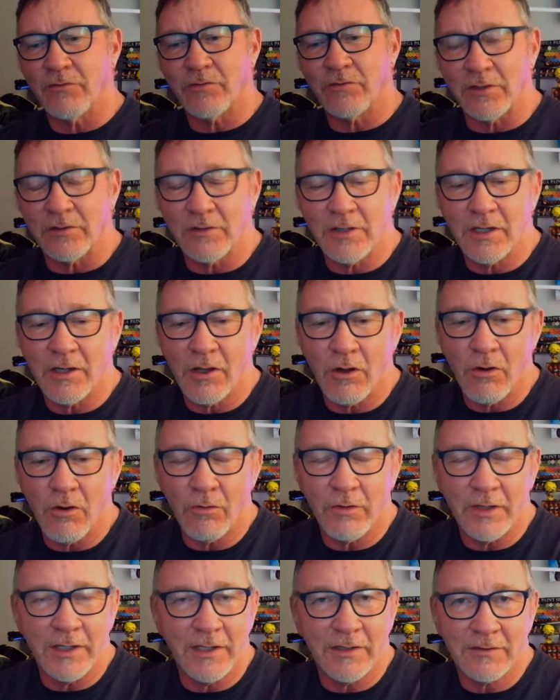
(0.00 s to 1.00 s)

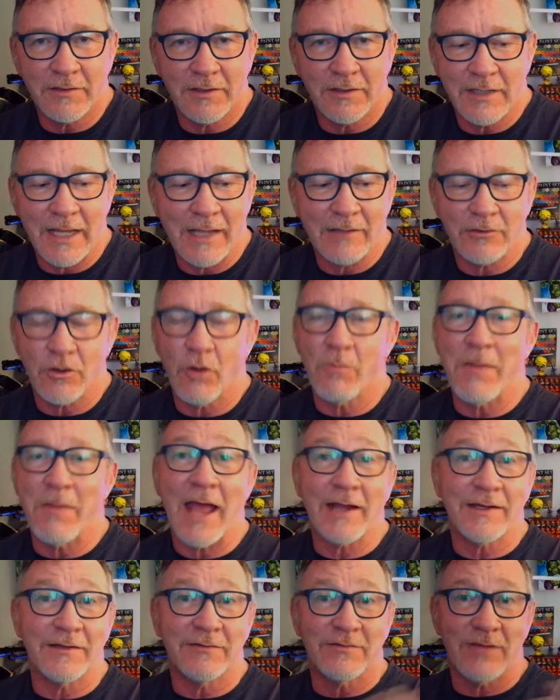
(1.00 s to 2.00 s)
It can't go
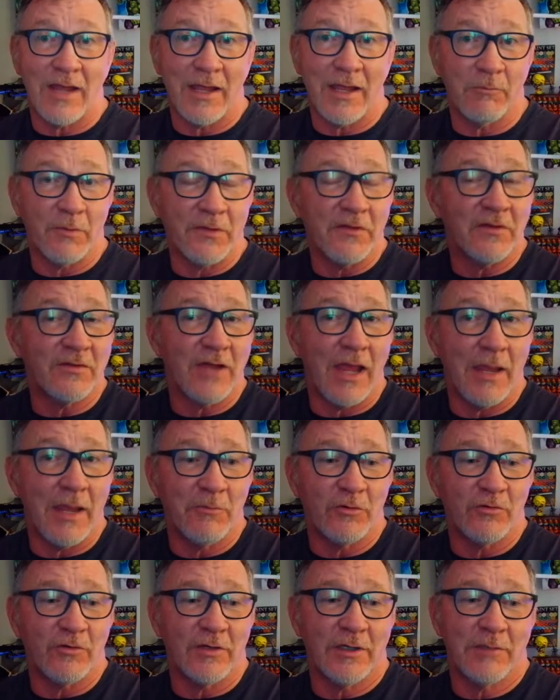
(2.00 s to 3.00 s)
back in time with the time
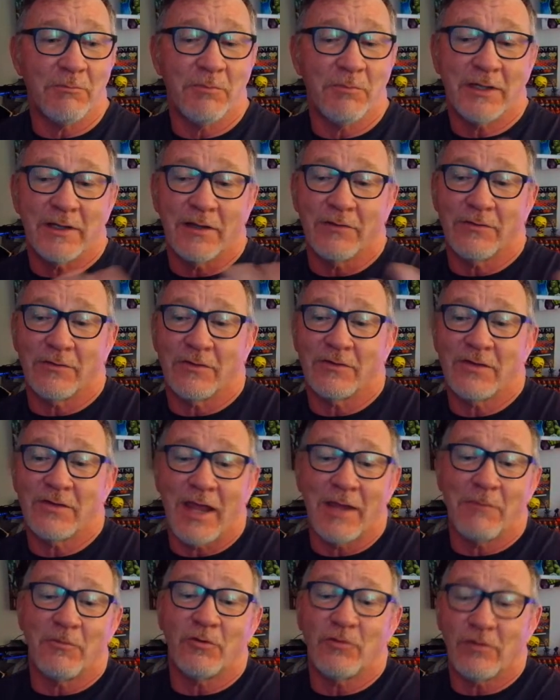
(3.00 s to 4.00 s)
machine because the
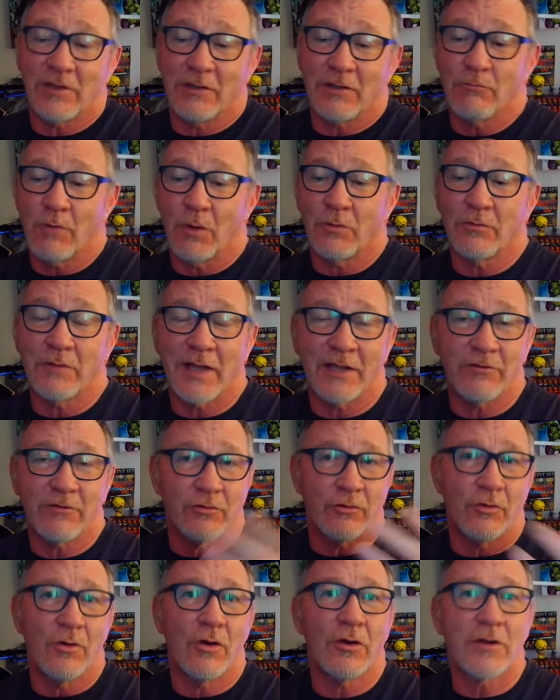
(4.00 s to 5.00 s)
time machine won't let
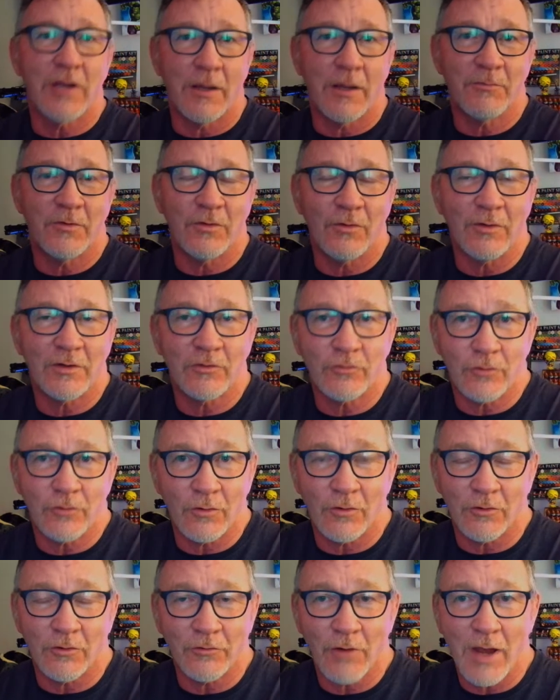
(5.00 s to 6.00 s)
you hook up to
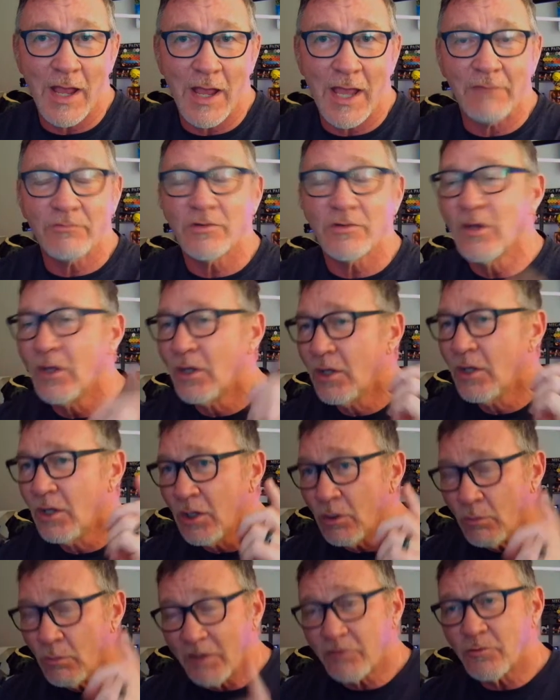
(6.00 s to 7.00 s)
external drives,
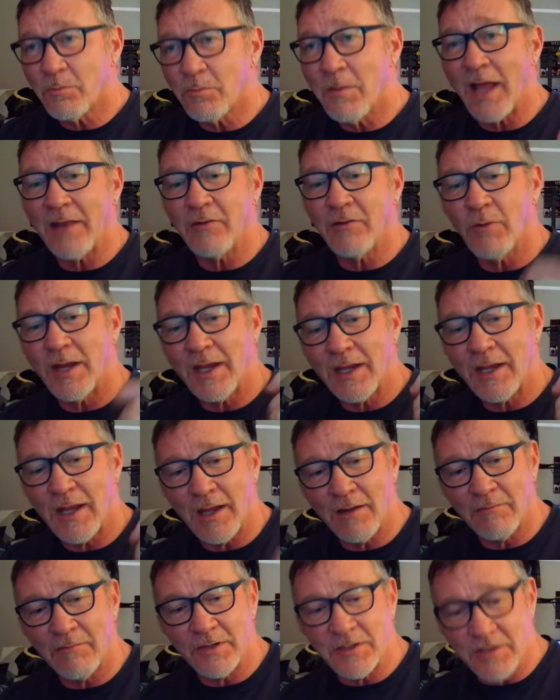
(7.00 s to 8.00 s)
which, by the way, I
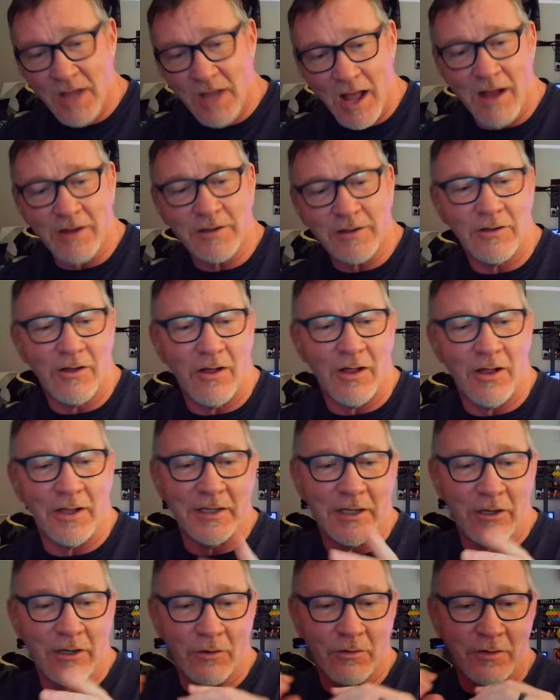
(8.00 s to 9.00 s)
have a dock on
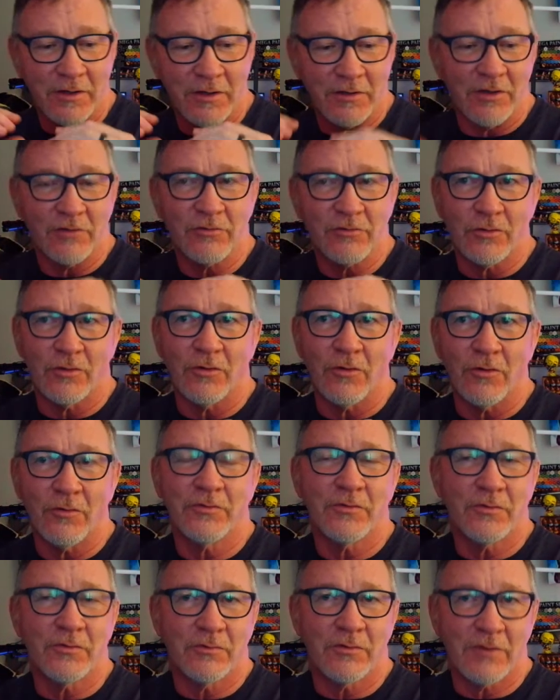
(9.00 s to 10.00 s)
here, an additional
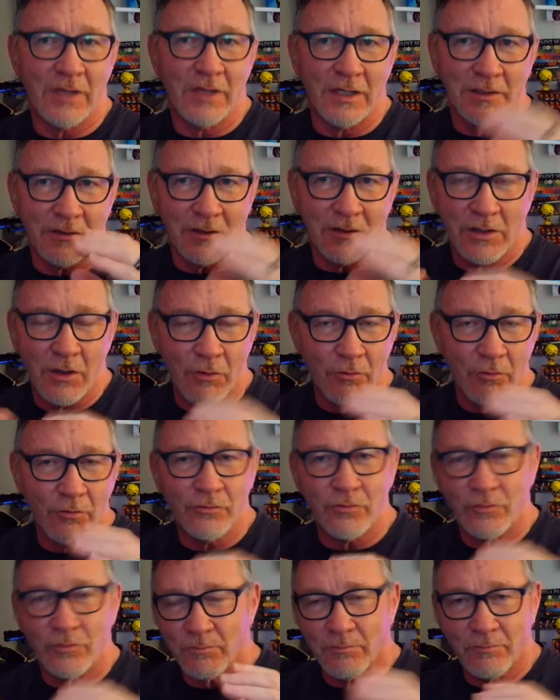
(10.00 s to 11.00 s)
thing that
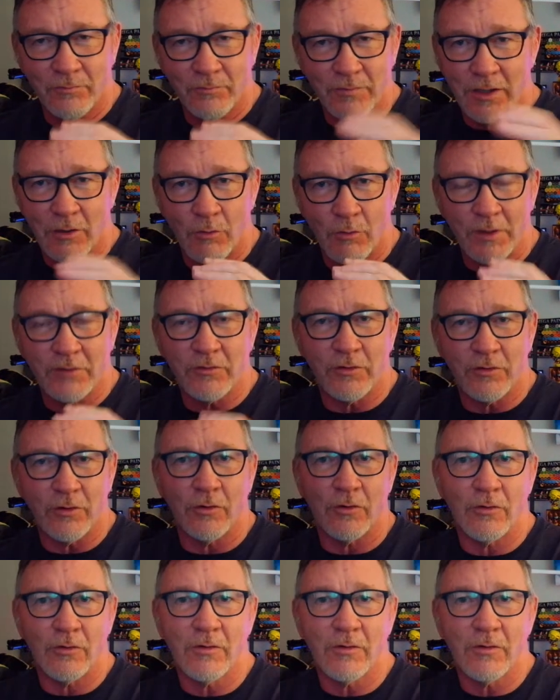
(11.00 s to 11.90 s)
goes, with your